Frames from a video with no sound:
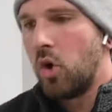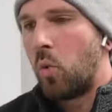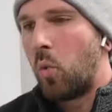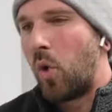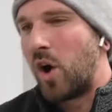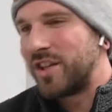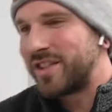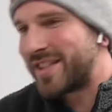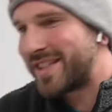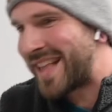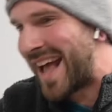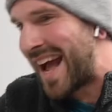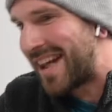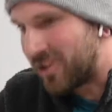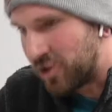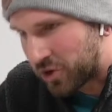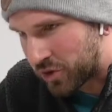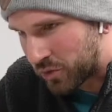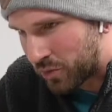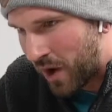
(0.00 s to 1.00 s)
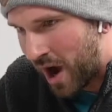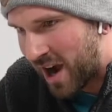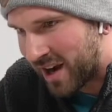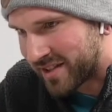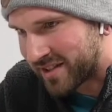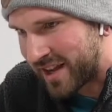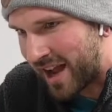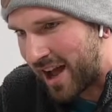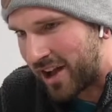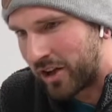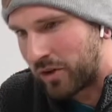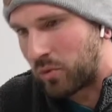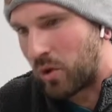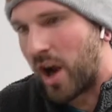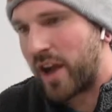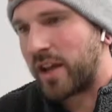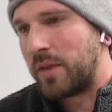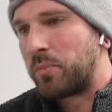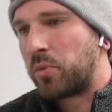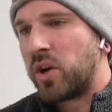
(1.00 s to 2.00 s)
Once that looks rock solid,
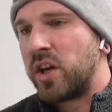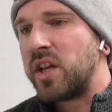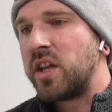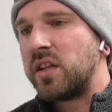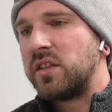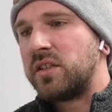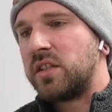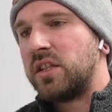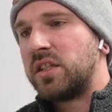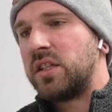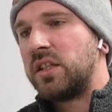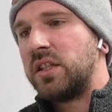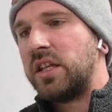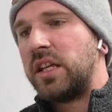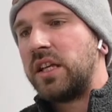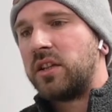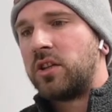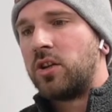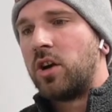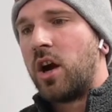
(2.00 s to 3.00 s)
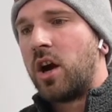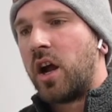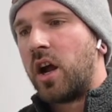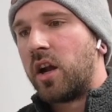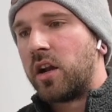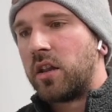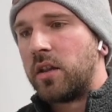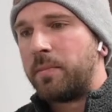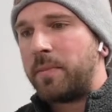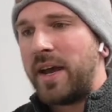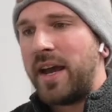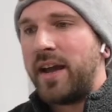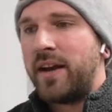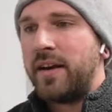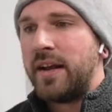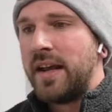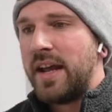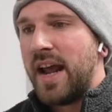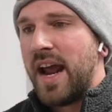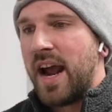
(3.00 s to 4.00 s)
where I could pretty consistently get the dog onto the
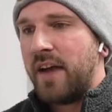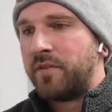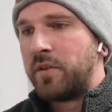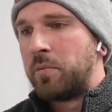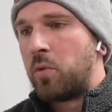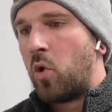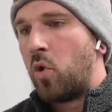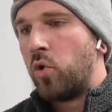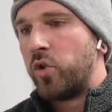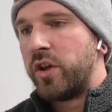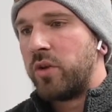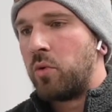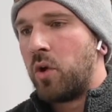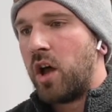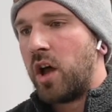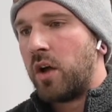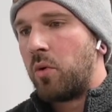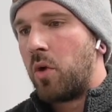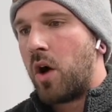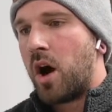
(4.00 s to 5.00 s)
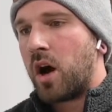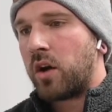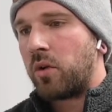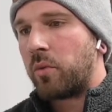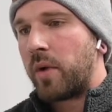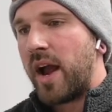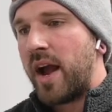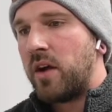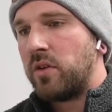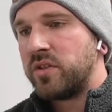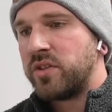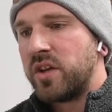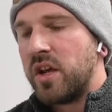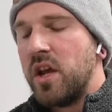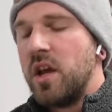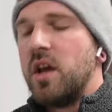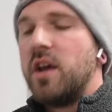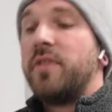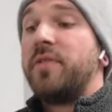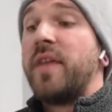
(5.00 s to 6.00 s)
bed, have them hold it while I walk around,
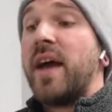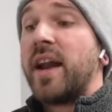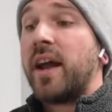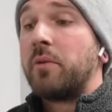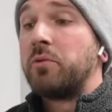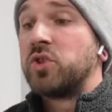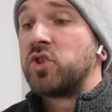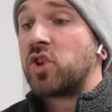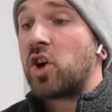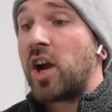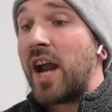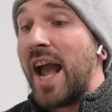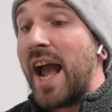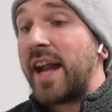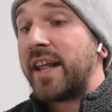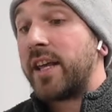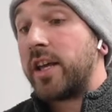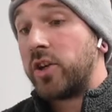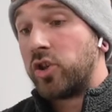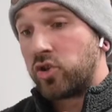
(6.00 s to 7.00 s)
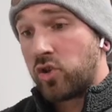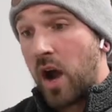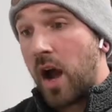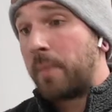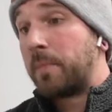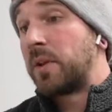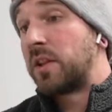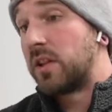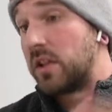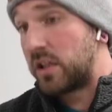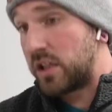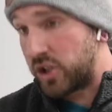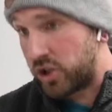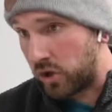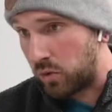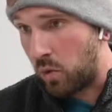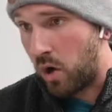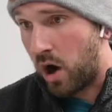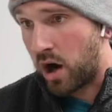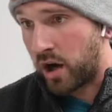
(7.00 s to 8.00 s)
then I would start adding in dropping the
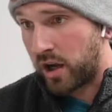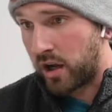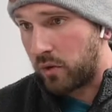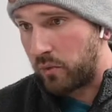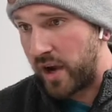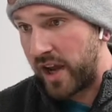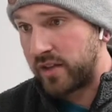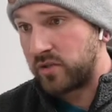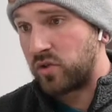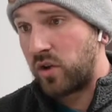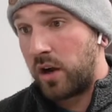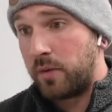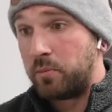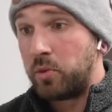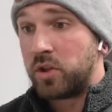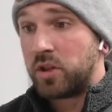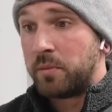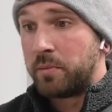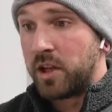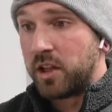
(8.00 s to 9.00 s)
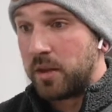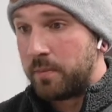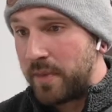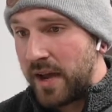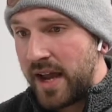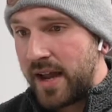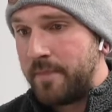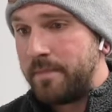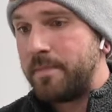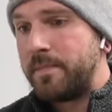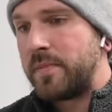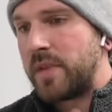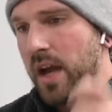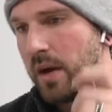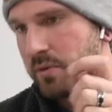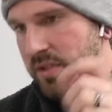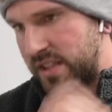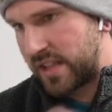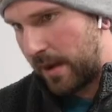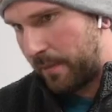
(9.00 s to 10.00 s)
leash and walking away. So I'd put them on the bed,
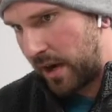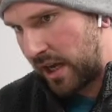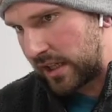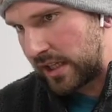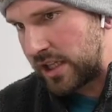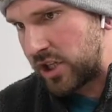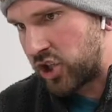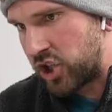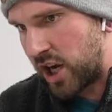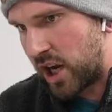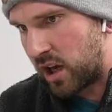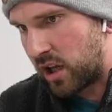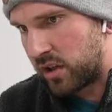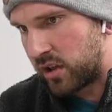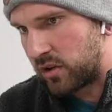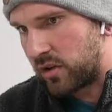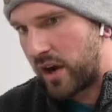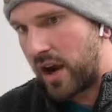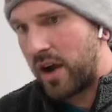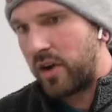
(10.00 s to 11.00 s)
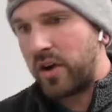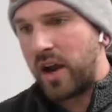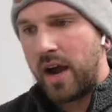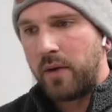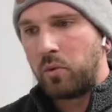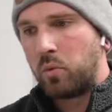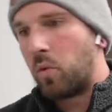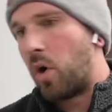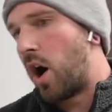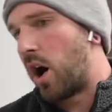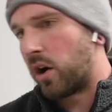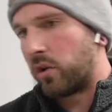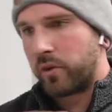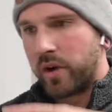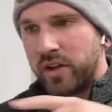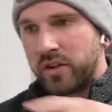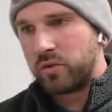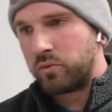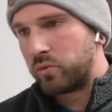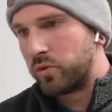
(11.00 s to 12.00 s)
I would set my leash down on the ground, I would walk
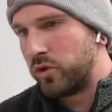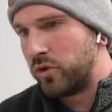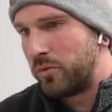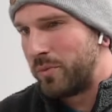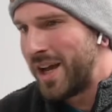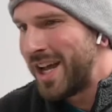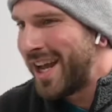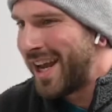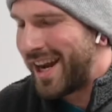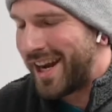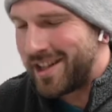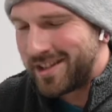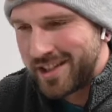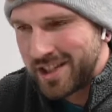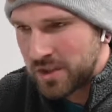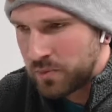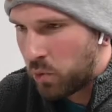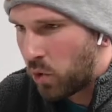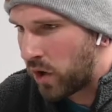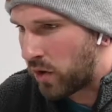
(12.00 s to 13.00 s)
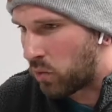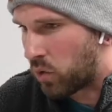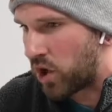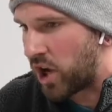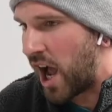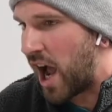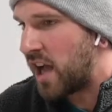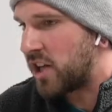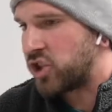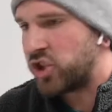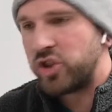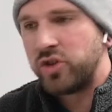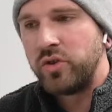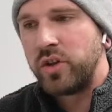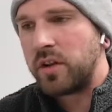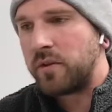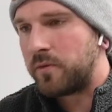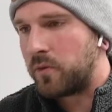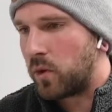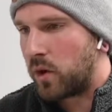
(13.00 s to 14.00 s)
around the room, and at this point we're not
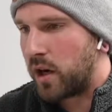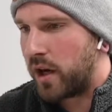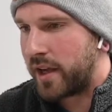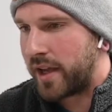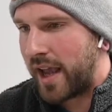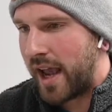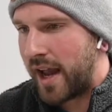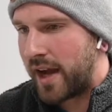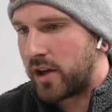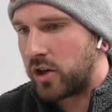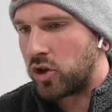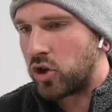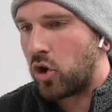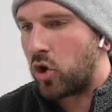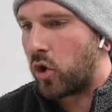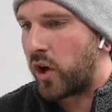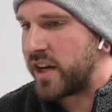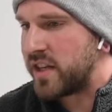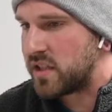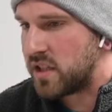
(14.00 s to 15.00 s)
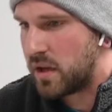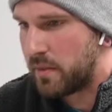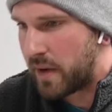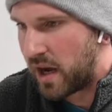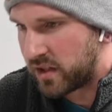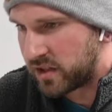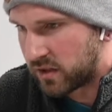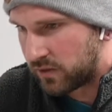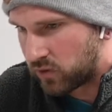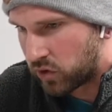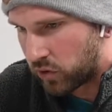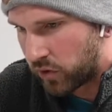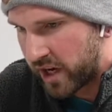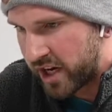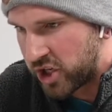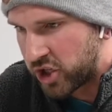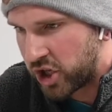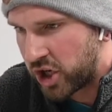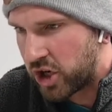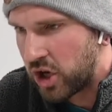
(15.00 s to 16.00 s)
shooting for, again, crazy amounts of
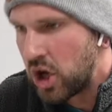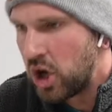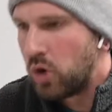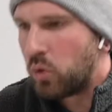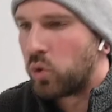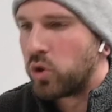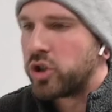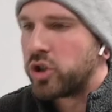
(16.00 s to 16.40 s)
duration. We're